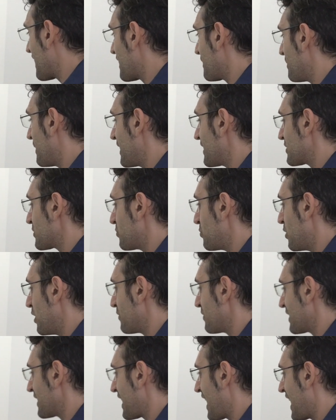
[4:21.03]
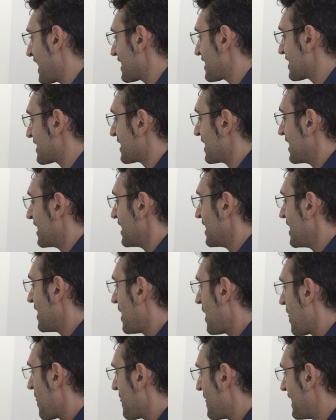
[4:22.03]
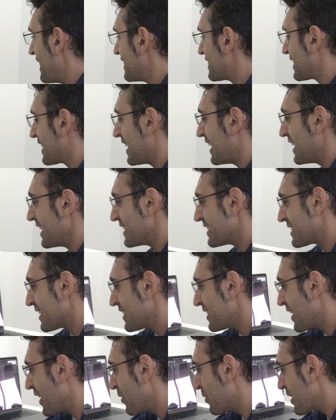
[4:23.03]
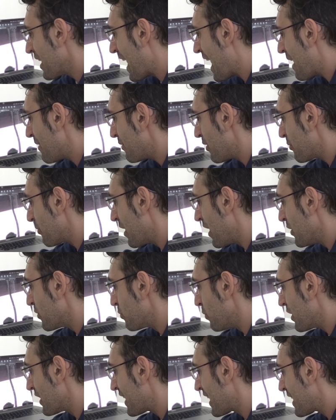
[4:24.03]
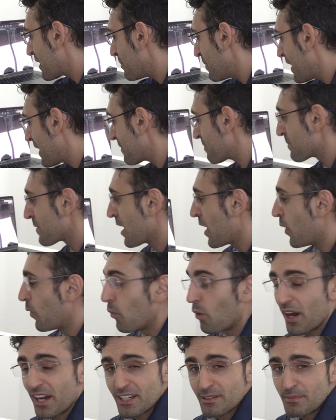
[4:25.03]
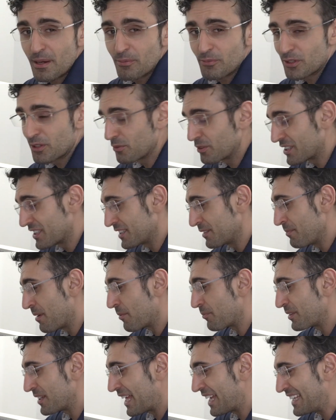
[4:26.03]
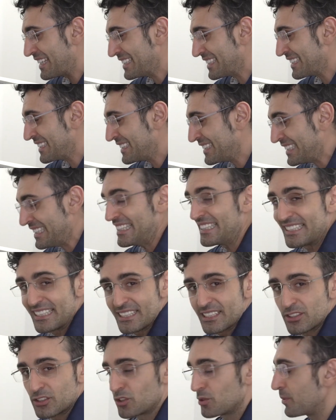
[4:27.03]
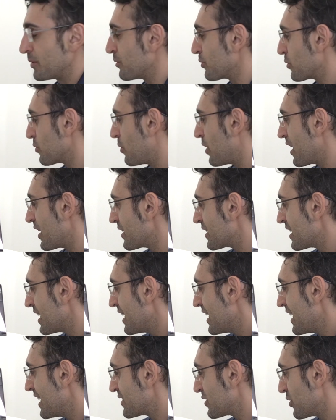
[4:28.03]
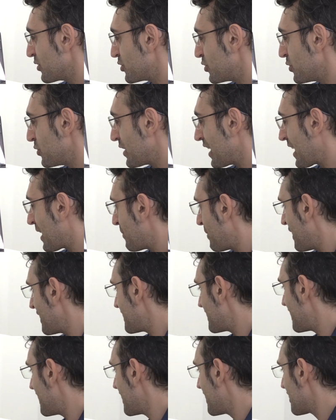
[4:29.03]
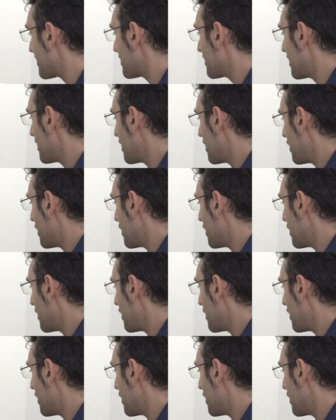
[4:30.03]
gigabytes worth in cache. These guys, they only have around one gigabyte. Wide memory, which is the memory that is needed to be required, it's only two gigabytes here,